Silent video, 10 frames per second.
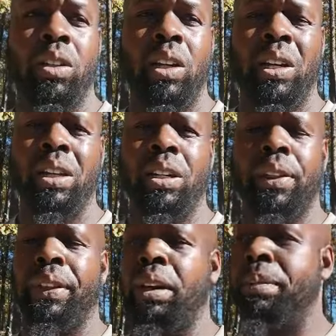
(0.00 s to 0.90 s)
they did
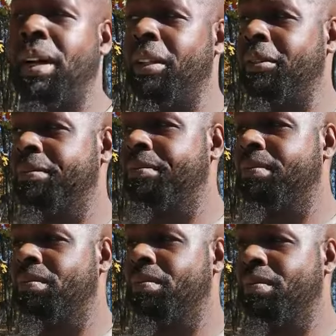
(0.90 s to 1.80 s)
nothing about it.
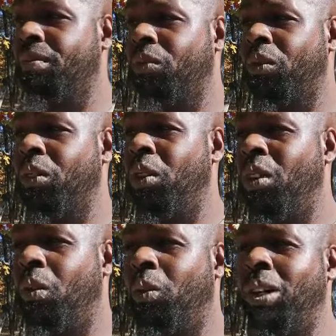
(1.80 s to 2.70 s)

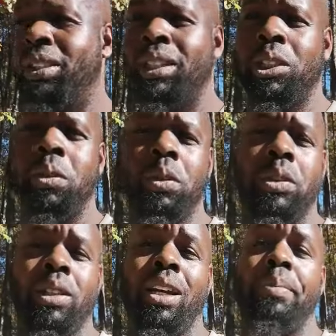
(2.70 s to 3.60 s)
What does that truly
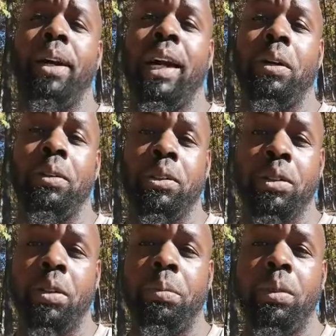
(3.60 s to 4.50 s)
say about our
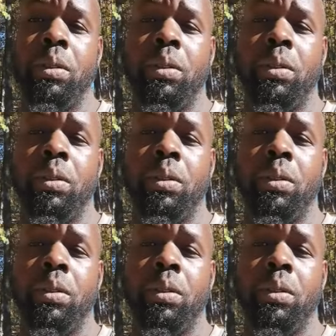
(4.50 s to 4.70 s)
discernment?